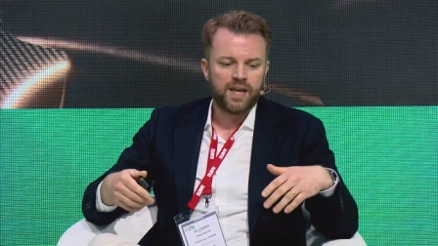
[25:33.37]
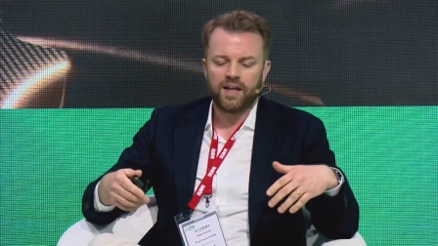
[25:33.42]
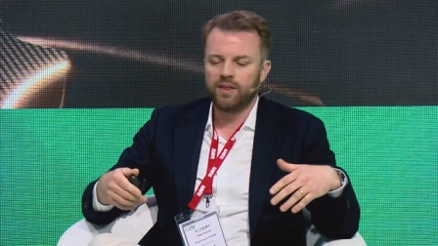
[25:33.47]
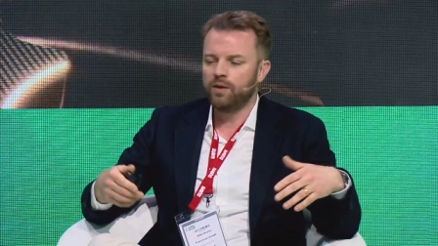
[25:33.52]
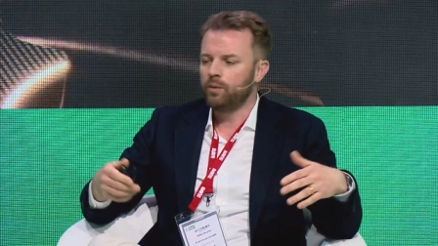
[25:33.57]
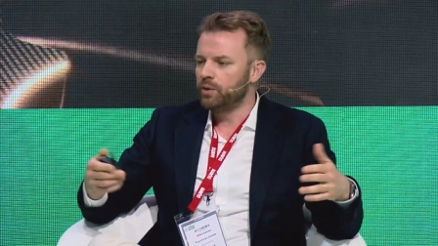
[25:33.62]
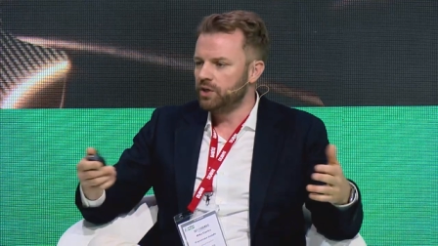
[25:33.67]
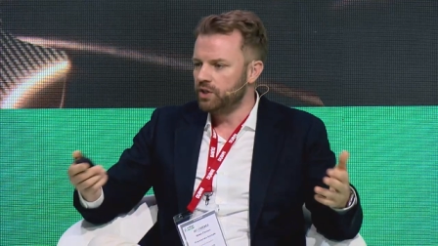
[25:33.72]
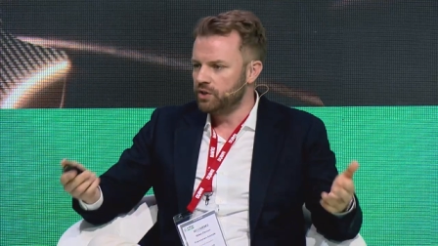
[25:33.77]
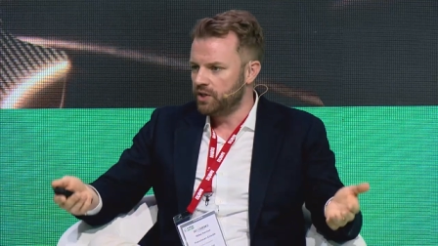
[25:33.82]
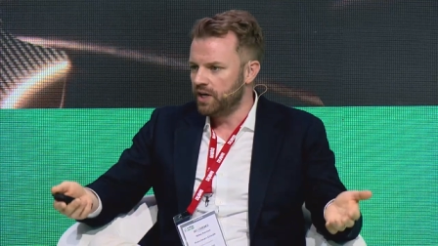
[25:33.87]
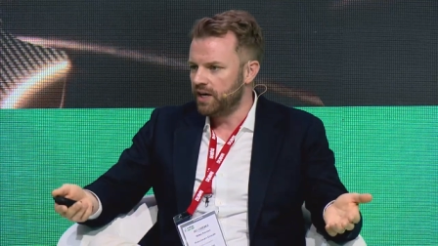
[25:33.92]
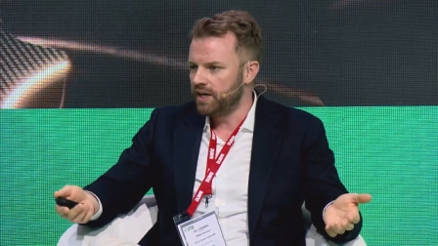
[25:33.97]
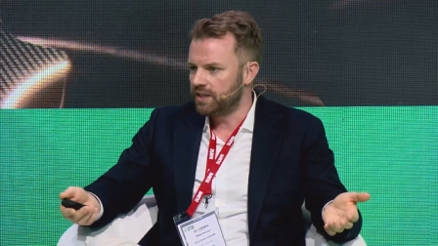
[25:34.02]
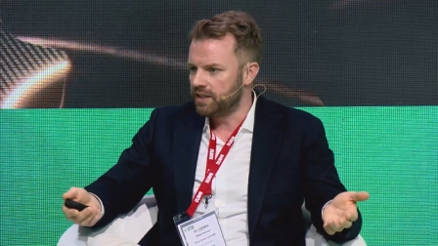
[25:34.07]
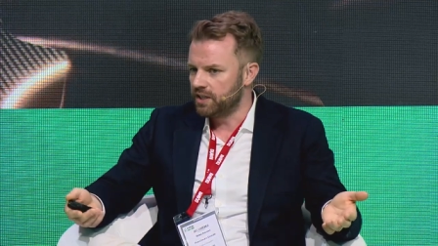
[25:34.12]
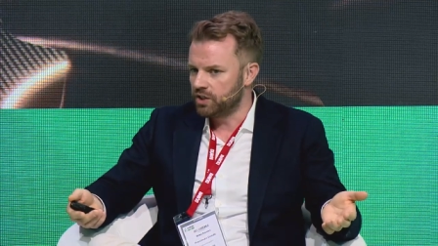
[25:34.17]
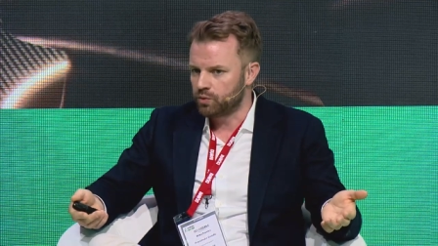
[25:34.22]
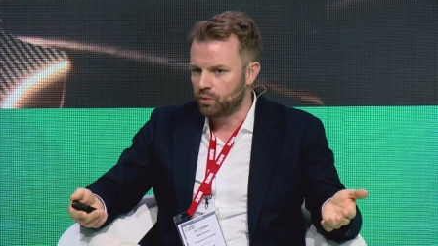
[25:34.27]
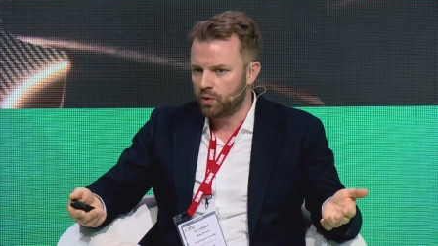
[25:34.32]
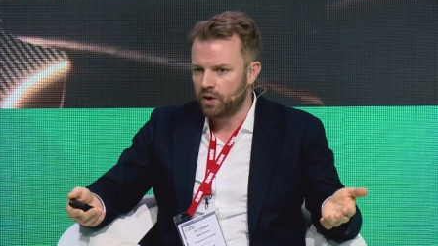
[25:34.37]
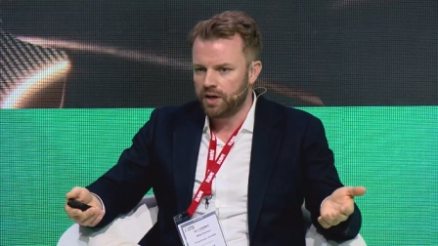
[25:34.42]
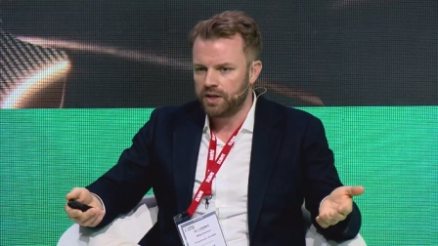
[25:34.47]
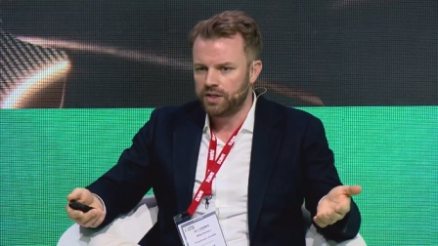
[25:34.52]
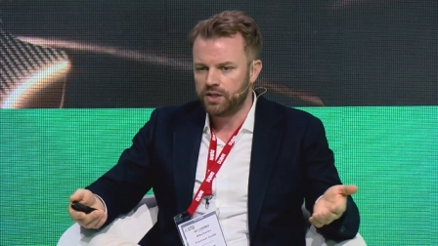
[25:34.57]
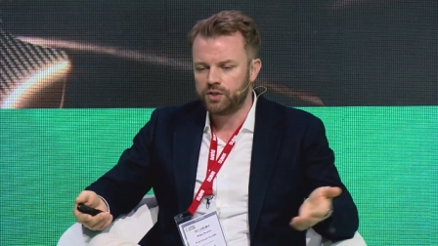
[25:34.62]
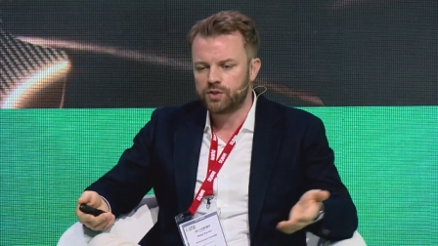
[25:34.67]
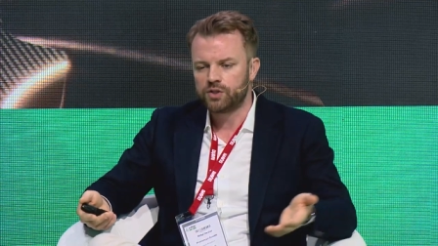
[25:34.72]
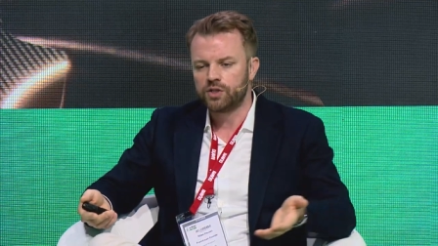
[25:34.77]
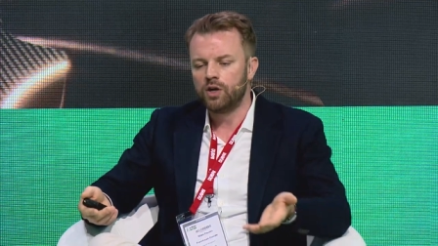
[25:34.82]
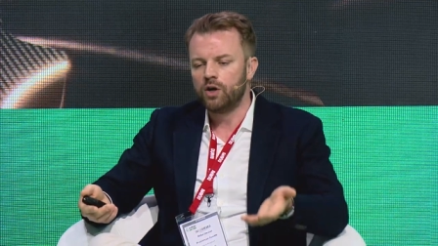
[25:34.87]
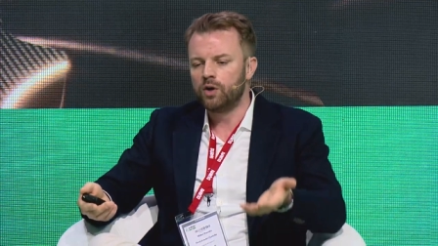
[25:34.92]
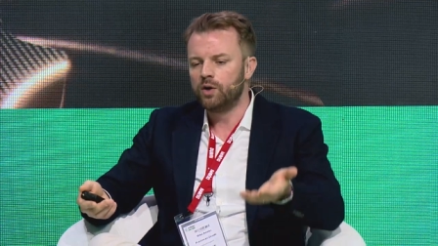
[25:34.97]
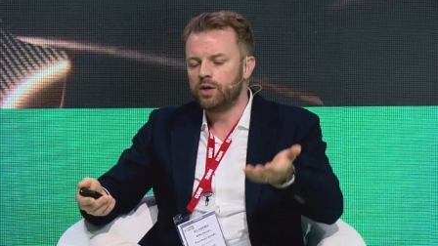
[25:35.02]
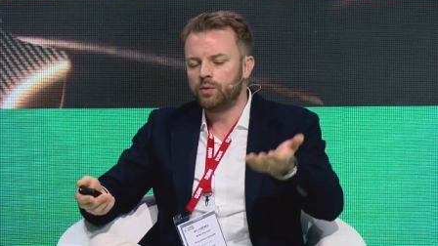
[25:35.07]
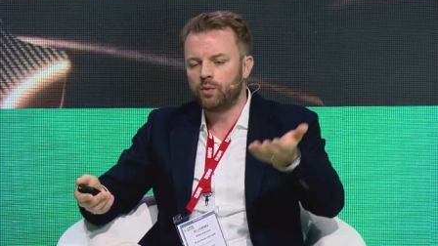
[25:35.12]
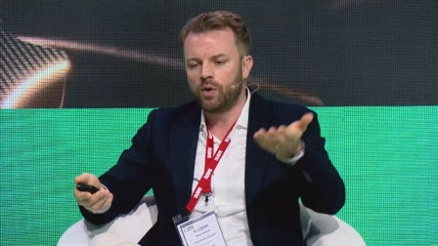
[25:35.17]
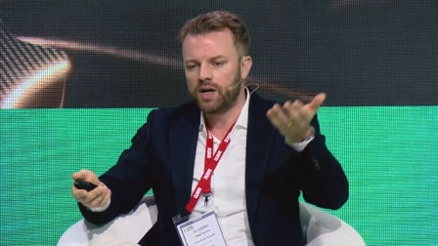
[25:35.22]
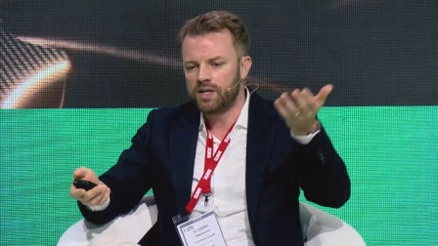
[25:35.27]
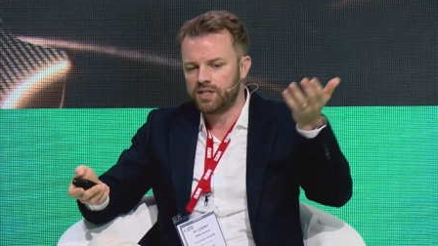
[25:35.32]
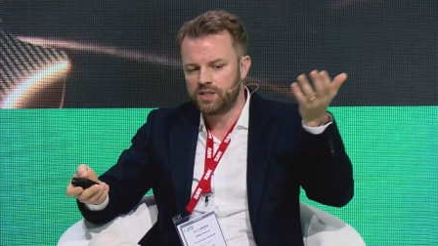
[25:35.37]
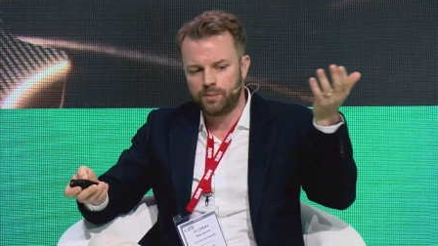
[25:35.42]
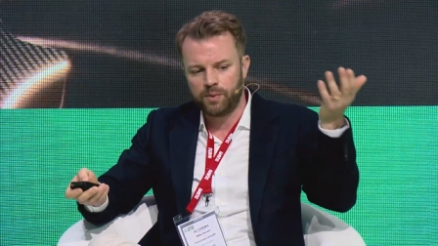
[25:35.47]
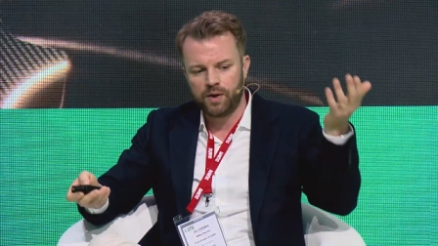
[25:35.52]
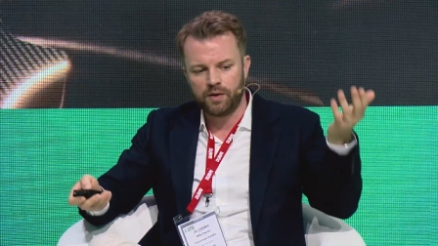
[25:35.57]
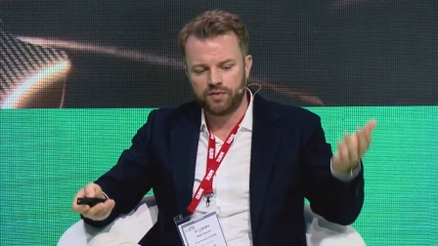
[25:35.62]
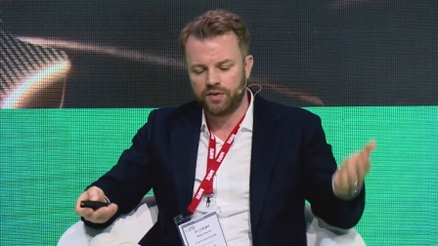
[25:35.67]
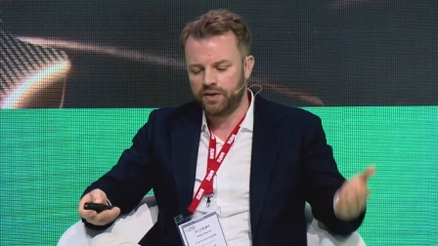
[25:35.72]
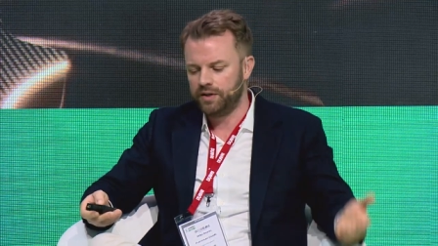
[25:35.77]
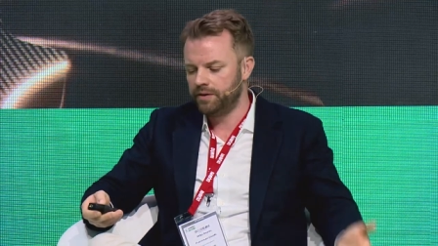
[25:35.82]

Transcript: And then when you take this ride, you slowly rise above